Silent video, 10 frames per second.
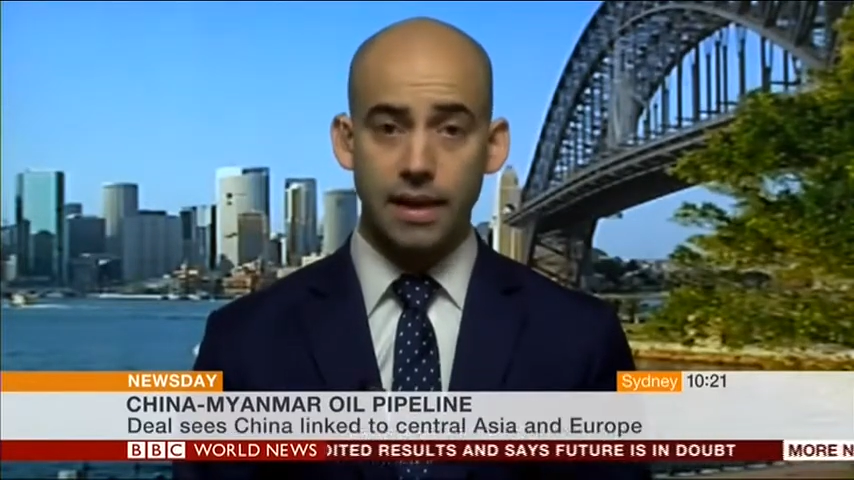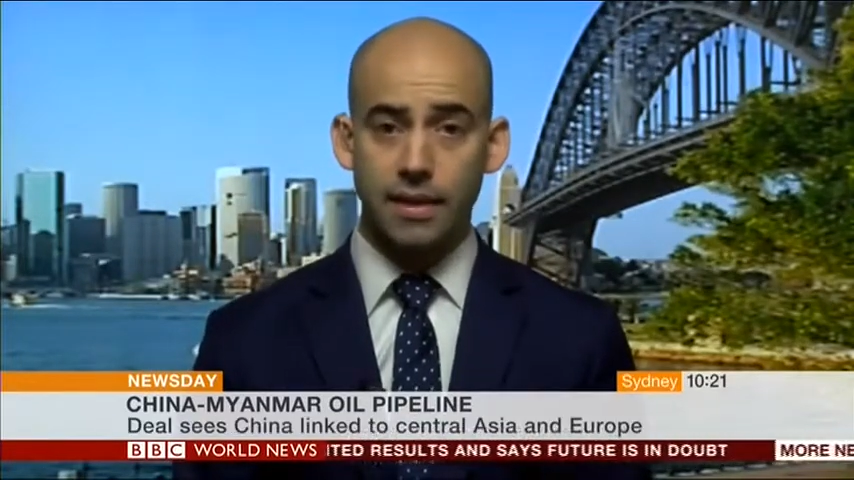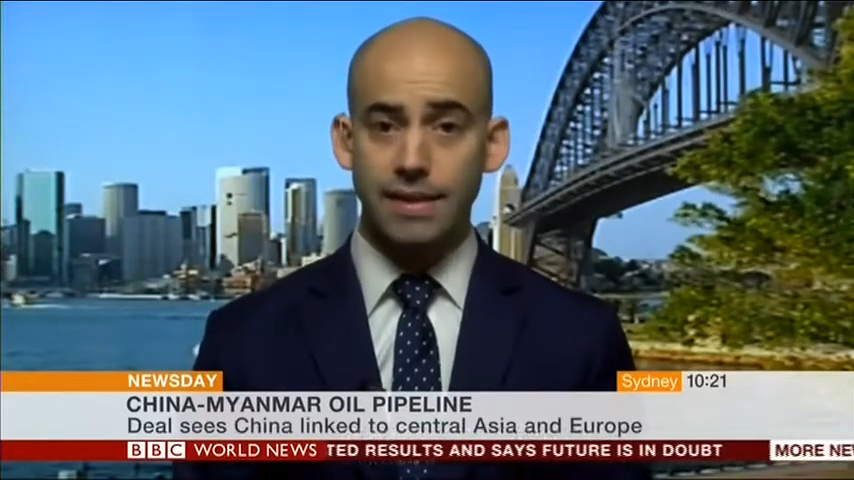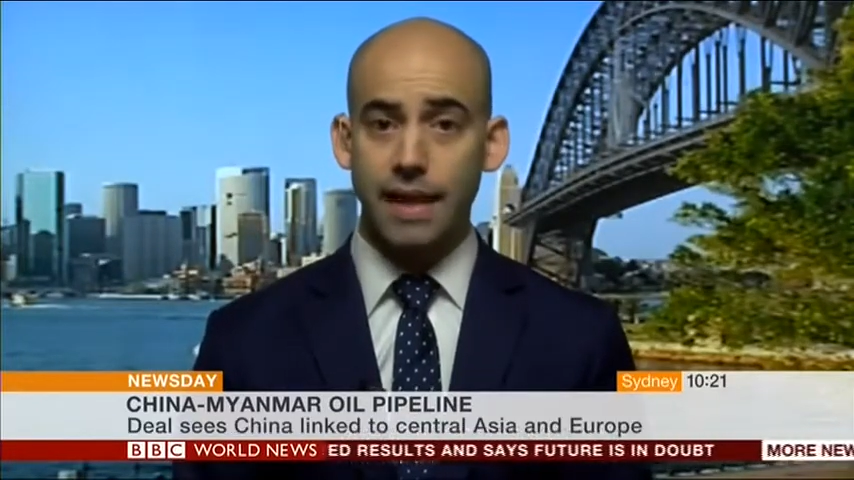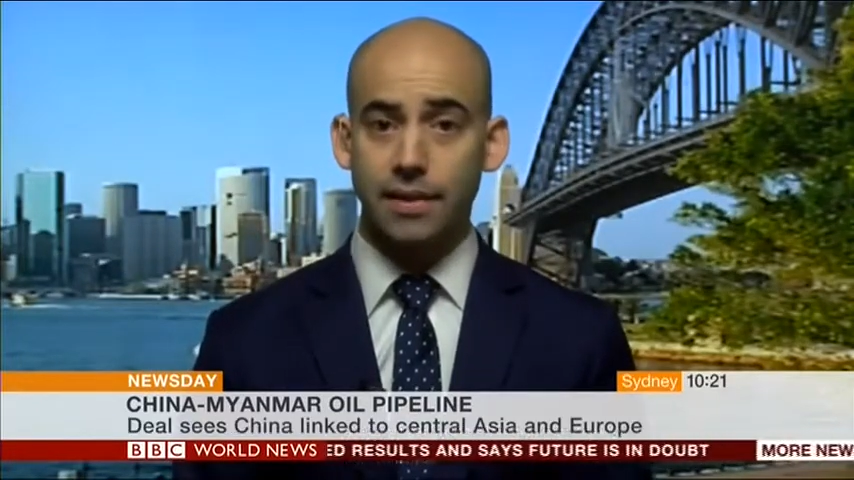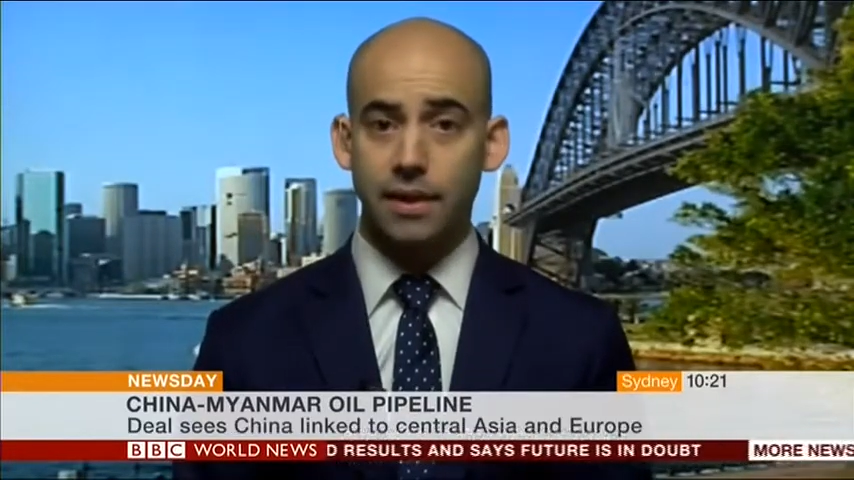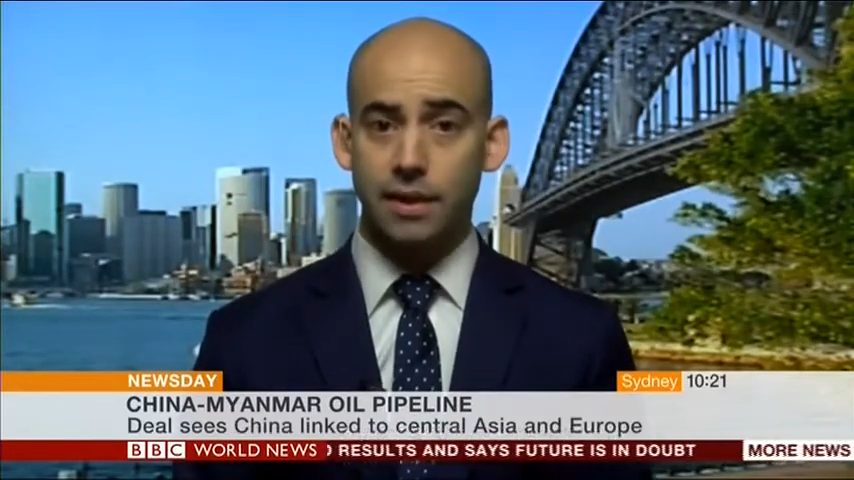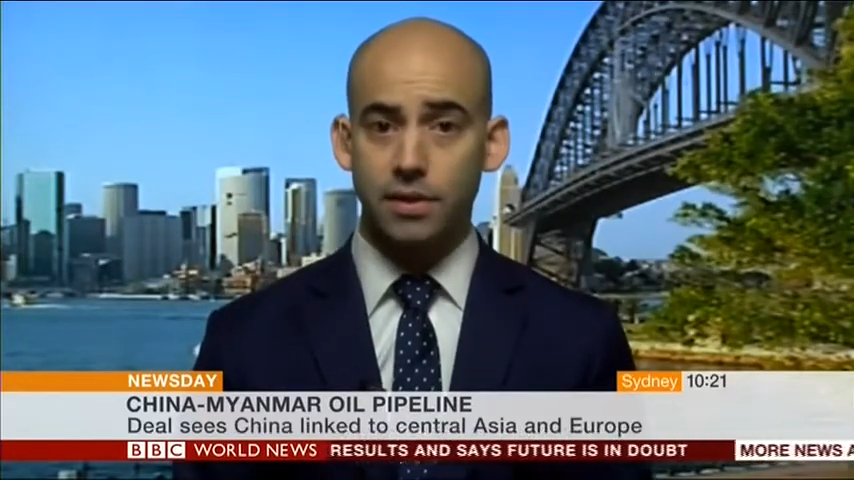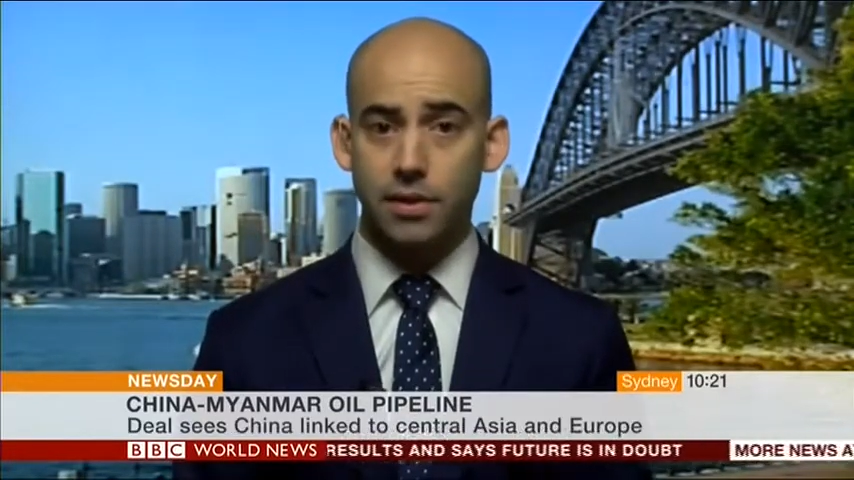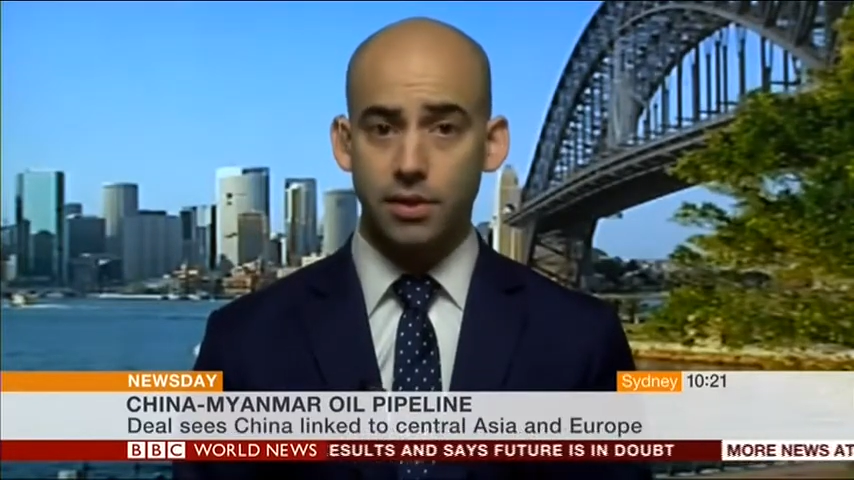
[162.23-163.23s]
this ethnic
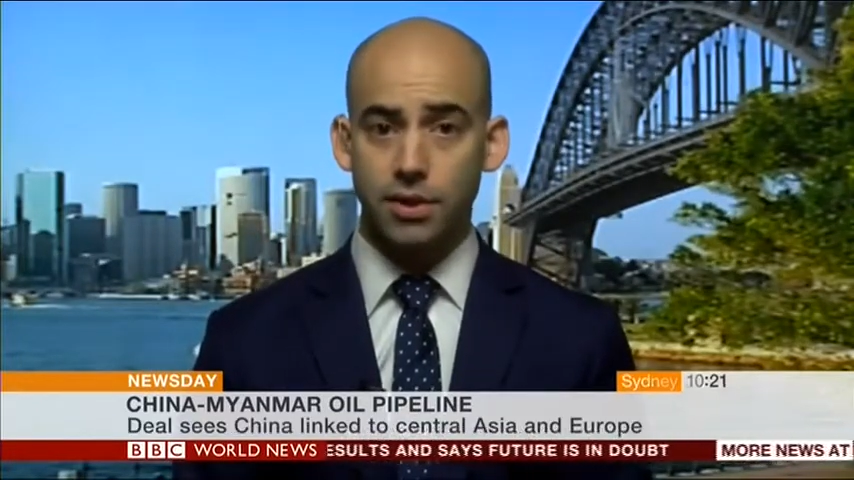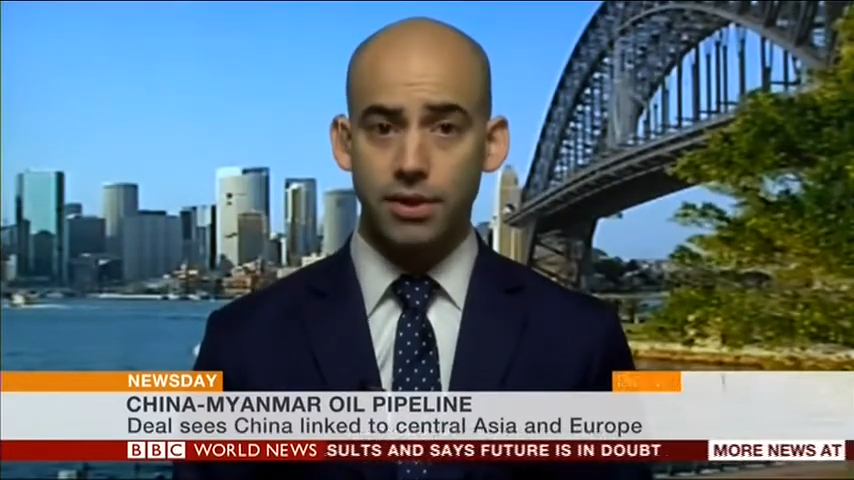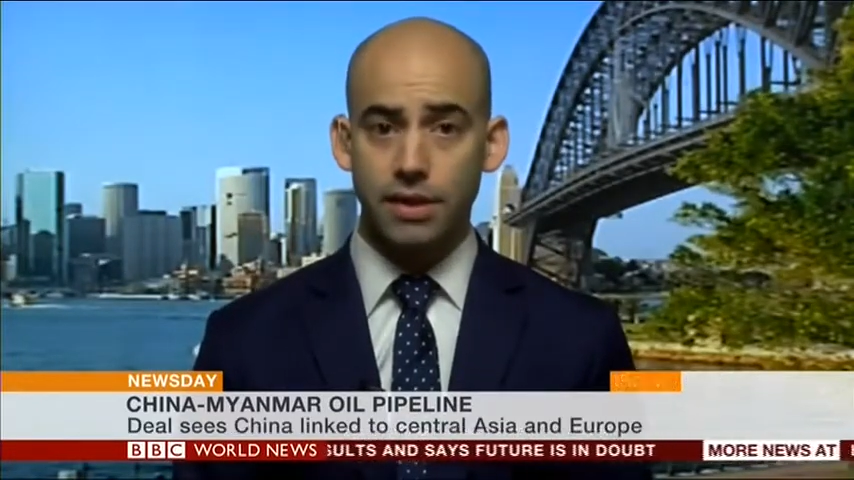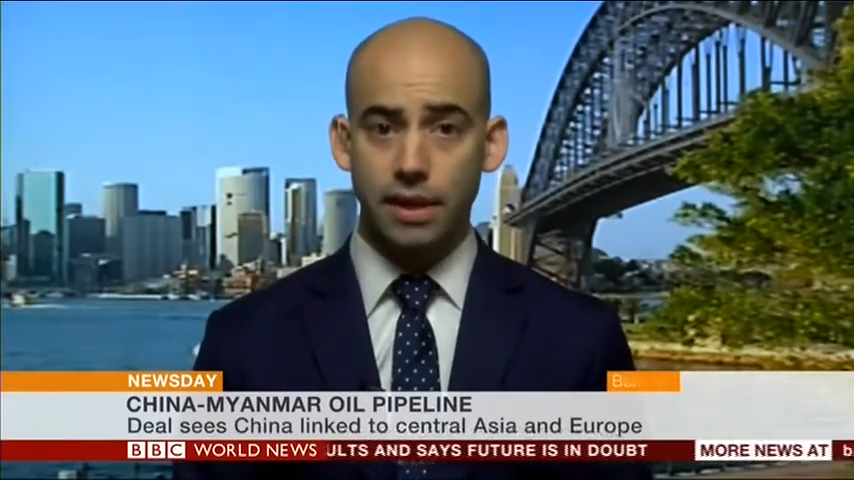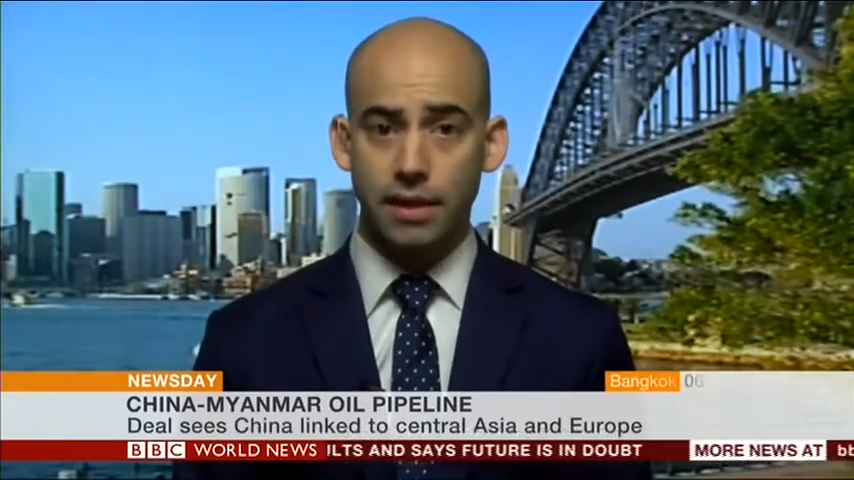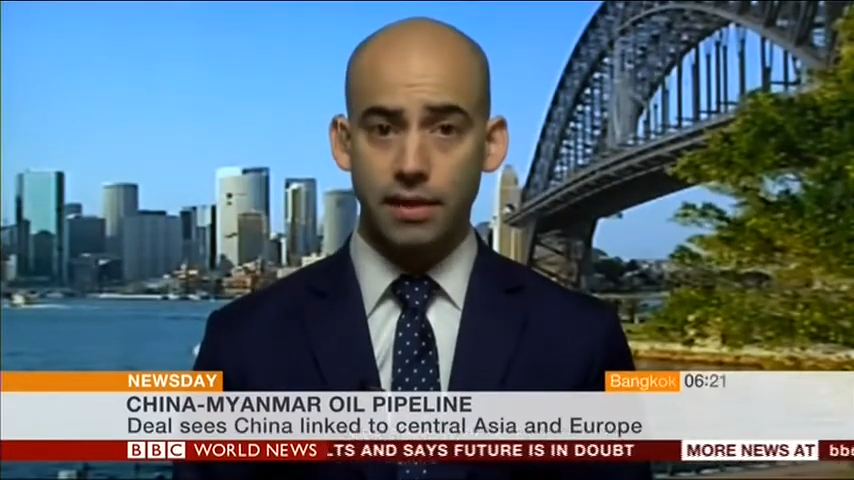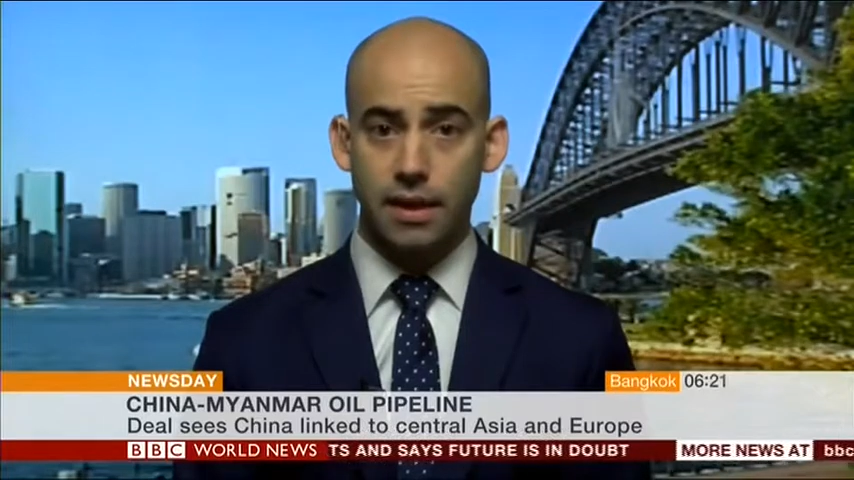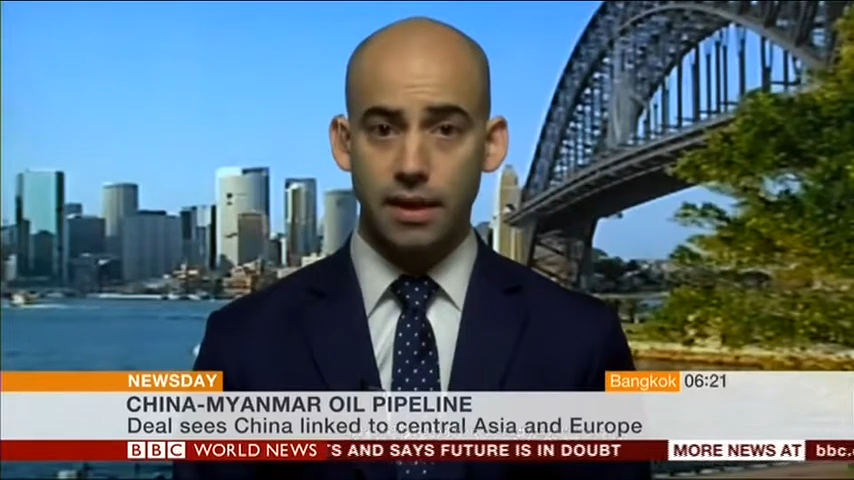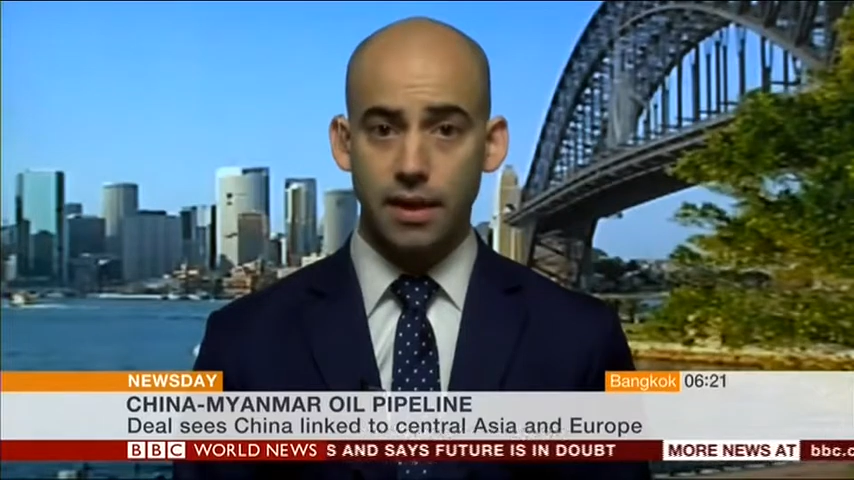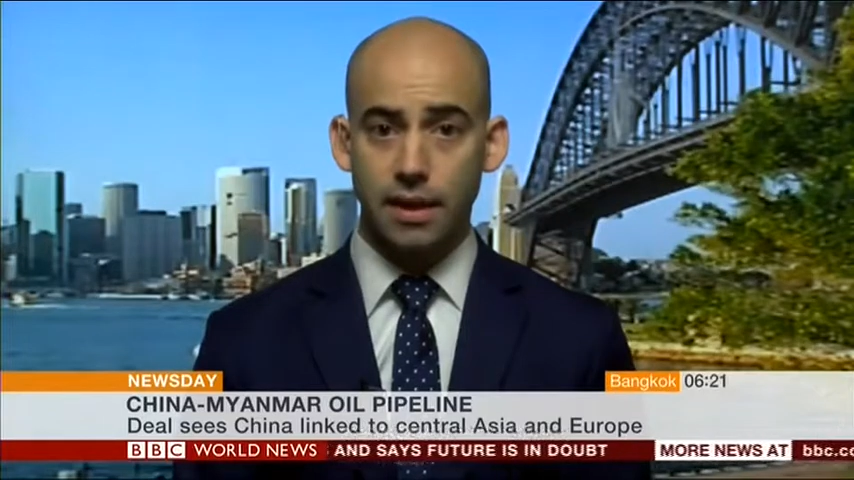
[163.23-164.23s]
insurgency that